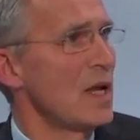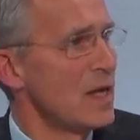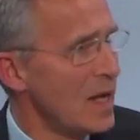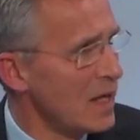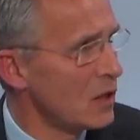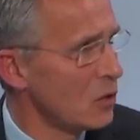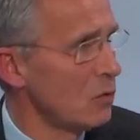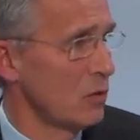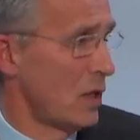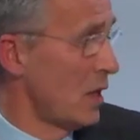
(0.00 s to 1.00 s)
and
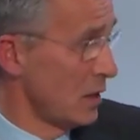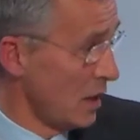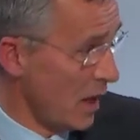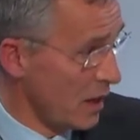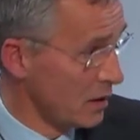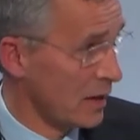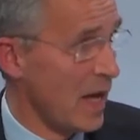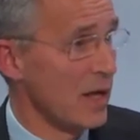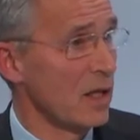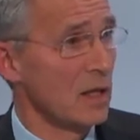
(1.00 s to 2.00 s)
NATO and
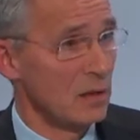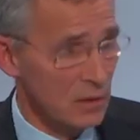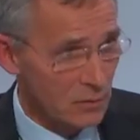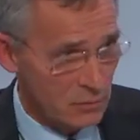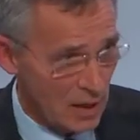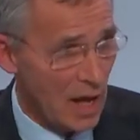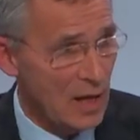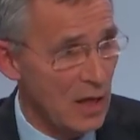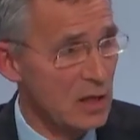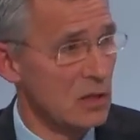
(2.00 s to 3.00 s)
Canada and
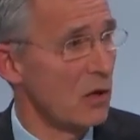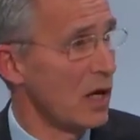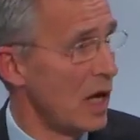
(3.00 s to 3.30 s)
allies are